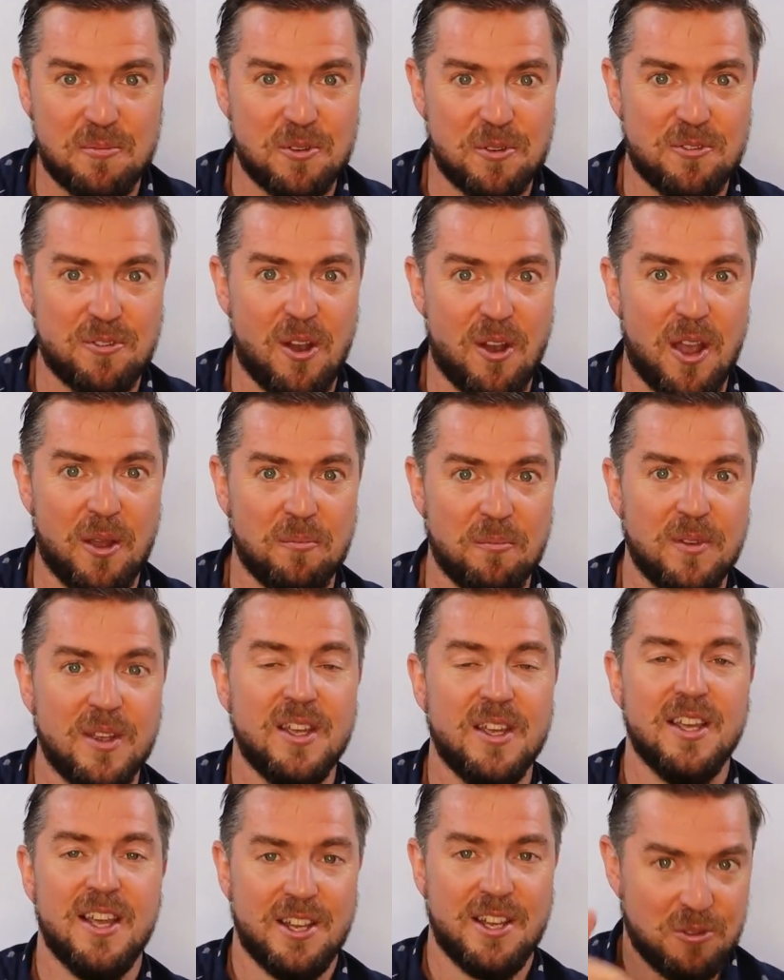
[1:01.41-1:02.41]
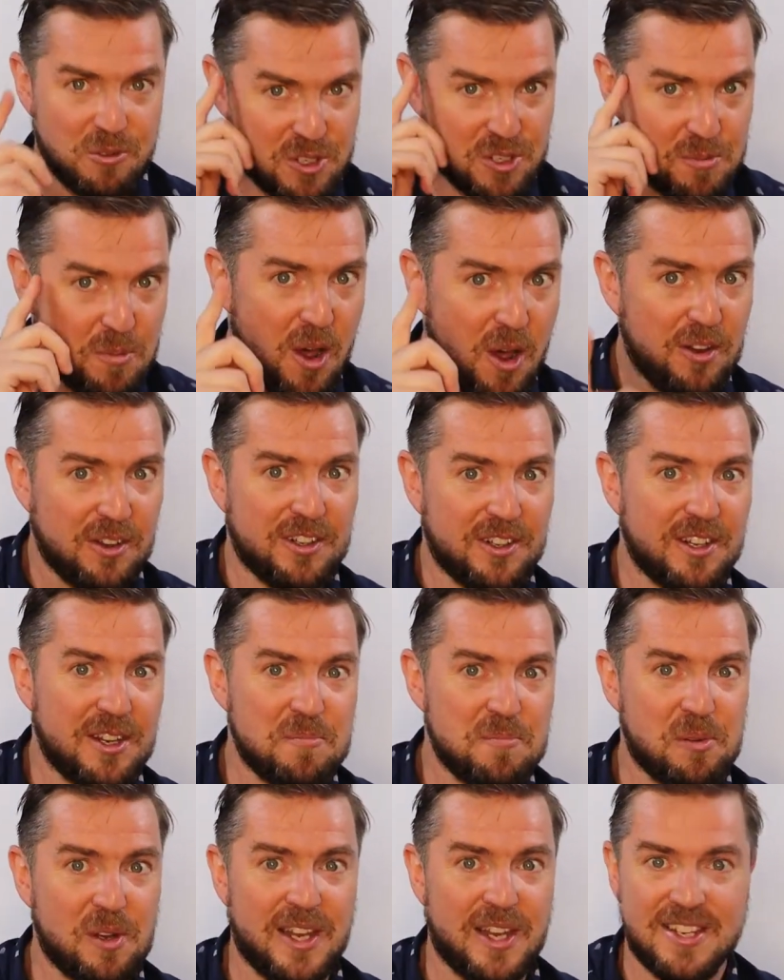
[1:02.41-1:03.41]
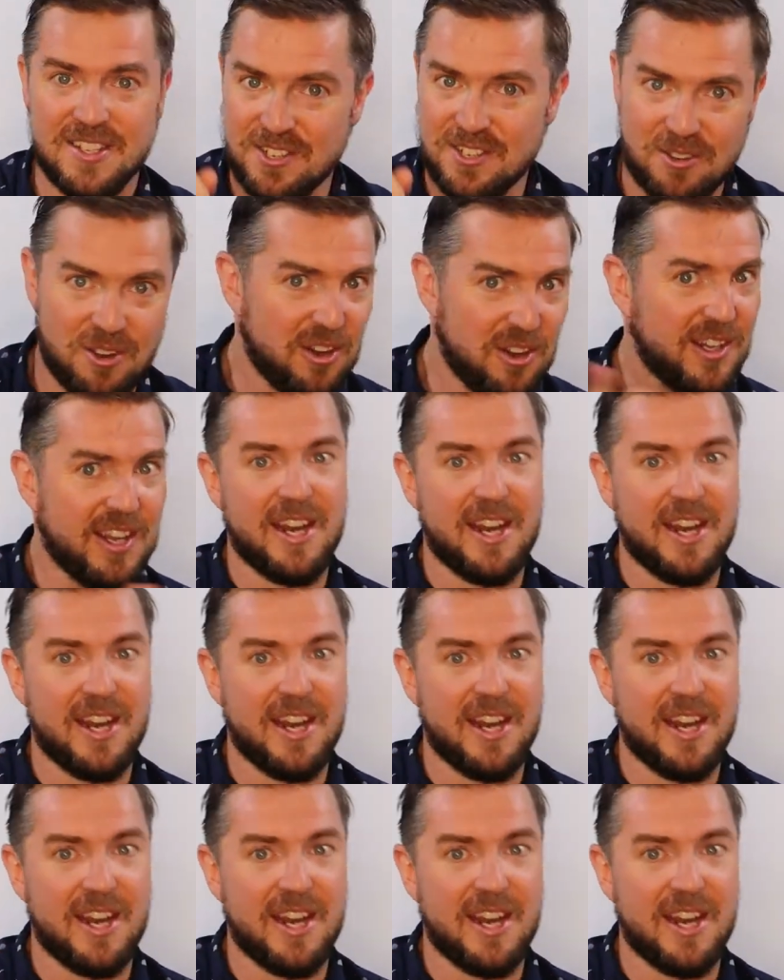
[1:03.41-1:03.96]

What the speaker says: crime. You're smarter than the police, and you're going